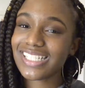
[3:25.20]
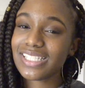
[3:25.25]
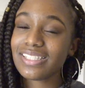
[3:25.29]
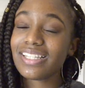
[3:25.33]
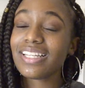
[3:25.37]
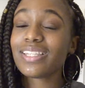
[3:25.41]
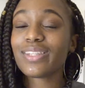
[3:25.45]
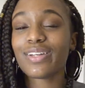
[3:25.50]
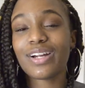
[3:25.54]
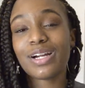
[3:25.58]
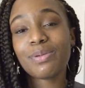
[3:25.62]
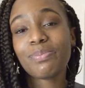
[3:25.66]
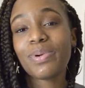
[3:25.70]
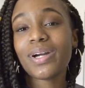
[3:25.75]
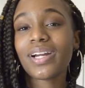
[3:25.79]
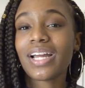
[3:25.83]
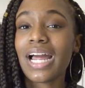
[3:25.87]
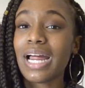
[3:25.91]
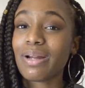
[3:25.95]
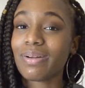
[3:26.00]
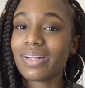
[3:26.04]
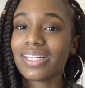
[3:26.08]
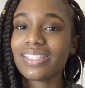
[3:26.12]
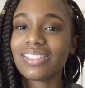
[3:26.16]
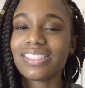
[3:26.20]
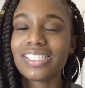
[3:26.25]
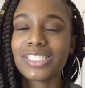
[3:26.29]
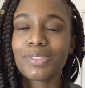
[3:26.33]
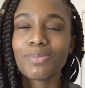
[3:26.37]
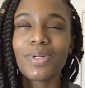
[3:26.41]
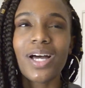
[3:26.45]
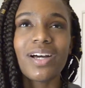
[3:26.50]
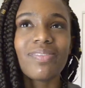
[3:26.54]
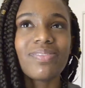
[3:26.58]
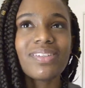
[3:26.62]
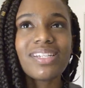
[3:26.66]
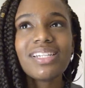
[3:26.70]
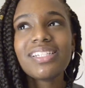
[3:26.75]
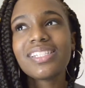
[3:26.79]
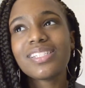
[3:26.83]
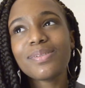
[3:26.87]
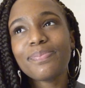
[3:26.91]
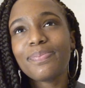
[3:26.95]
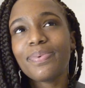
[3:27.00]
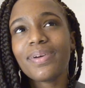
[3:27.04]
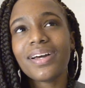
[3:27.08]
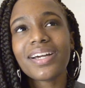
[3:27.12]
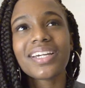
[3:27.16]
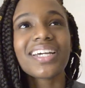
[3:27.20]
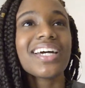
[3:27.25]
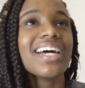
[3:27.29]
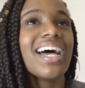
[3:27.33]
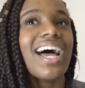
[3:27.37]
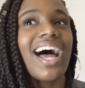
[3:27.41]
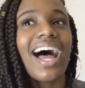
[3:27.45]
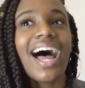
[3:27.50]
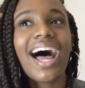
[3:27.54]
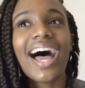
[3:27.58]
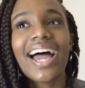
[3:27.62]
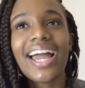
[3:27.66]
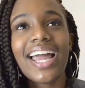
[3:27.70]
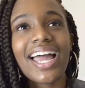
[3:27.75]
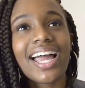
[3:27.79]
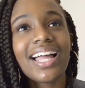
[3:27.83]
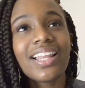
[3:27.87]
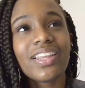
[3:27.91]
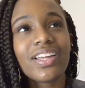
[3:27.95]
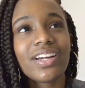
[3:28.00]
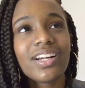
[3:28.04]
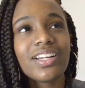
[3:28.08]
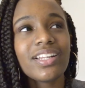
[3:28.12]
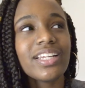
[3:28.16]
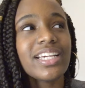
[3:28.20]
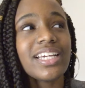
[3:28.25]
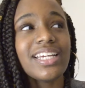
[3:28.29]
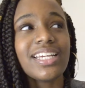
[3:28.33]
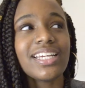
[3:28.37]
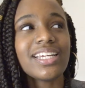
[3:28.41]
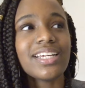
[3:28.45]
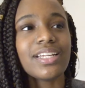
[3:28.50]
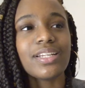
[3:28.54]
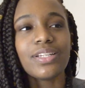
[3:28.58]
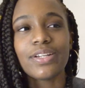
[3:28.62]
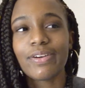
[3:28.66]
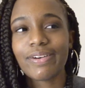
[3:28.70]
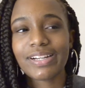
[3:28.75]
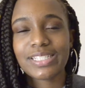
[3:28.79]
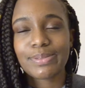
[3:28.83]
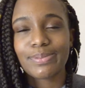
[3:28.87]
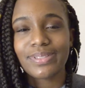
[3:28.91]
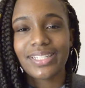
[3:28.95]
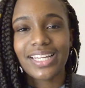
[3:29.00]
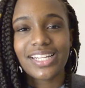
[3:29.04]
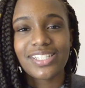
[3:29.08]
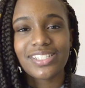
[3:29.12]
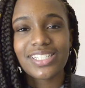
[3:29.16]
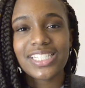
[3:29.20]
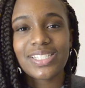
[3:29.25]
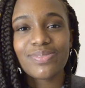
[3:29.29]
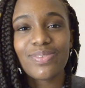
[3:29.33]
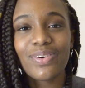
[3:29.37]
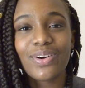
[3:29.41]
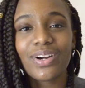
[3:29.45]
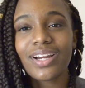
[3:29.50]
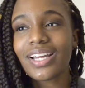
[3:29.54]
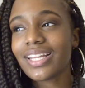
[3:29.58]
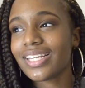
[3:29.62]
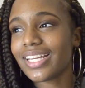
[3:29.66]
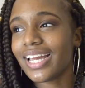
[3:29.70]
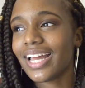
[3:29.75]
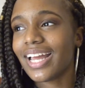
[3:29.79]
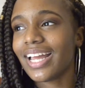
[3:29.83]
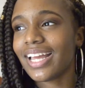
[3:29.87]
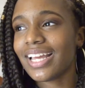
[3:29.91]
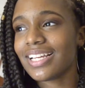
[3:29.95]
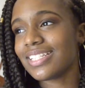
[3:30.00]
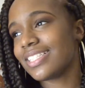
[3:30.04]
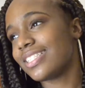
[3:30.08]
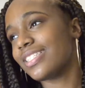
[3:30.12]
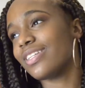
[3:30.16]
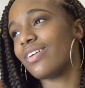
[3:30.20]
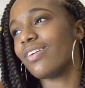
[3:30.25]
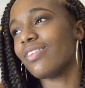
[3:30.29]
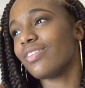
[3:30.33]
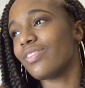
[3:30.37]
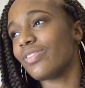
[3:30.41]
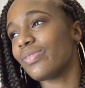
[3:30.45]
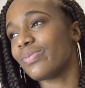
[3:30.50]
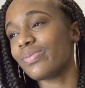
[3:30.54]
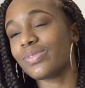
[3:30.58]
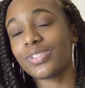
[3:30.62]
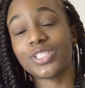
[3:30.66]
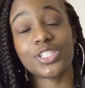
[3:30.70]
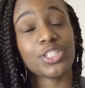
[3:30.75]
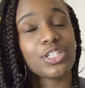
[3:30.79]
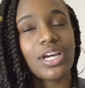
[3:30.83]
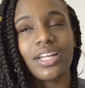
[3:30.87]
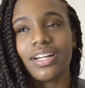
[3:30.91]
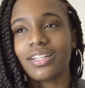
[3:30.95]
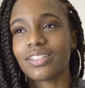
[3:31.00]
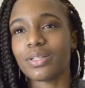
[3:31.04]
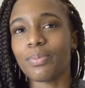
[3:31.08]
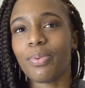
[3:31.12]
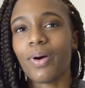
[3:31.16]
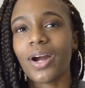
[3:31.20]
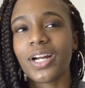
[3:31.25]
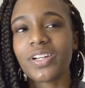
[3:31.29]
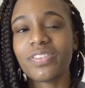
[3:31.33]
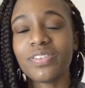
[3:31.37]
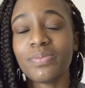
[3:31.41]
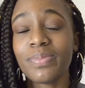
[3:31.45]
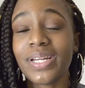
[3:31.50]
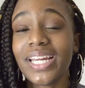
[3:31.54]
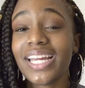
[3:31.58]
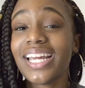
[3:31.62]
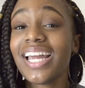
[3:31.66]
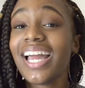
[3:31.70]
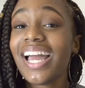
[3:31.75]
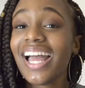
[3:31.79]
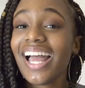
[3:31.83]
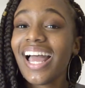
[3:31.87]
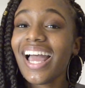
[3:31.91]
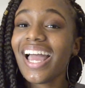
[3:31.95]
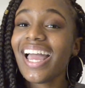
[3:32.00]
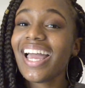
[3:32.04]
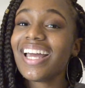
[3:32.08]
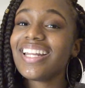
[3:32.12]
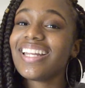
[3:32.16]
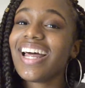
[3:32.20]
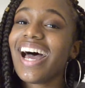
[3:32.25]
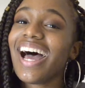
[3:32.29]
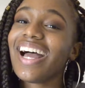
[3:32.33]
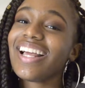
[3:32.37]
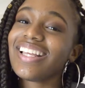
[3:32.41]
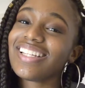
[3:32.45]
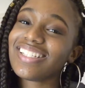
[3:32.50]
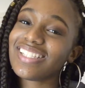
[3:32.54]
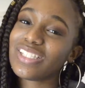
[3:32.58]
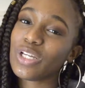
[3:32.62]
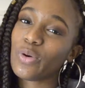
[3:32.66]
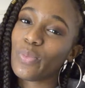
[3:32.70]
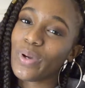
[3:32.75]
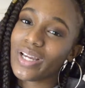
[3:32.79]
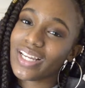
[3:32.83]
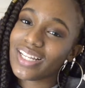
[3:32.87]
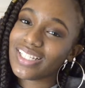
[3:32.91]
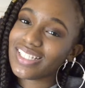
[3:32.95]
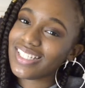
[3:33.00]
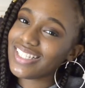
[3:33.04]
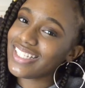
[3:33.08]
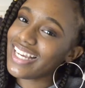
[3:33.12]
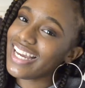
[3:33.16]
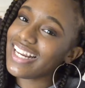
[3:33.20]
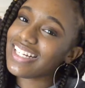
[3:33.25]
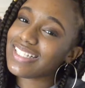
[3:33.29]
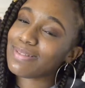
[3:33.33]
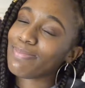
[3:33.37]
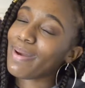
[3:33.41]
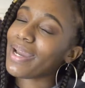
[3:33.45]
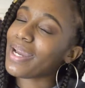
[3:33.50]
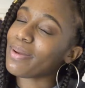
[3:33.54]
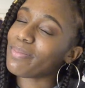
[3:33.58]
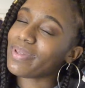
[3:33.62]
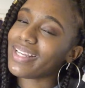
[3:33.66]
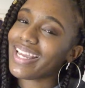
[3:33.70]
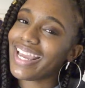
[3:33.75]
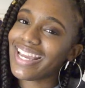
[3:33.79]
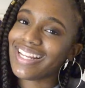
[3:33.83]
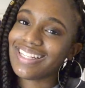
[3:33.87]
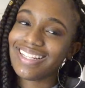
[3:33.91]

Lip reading: The third book I read this month is a book I had literally no expectations for, yet it still shot off the park for me, and that is The Wicked Saints by Emily A.